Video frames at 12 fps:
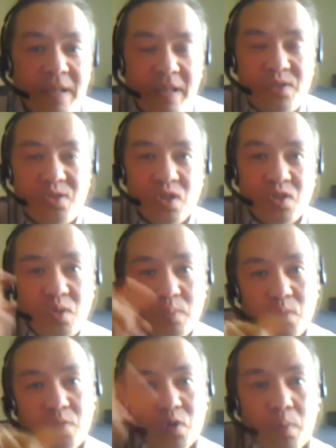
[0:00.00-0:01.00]
it's just you
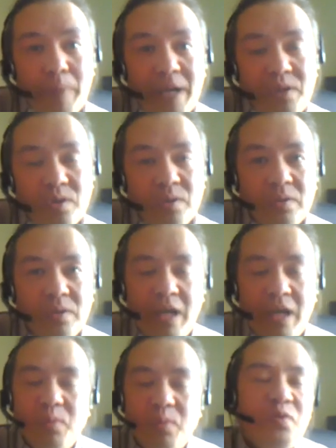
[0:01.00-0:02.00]
move your menu,
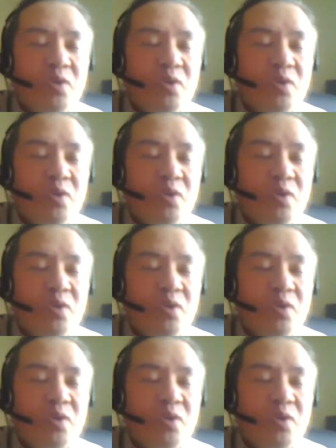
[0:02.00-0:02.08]
uh, move your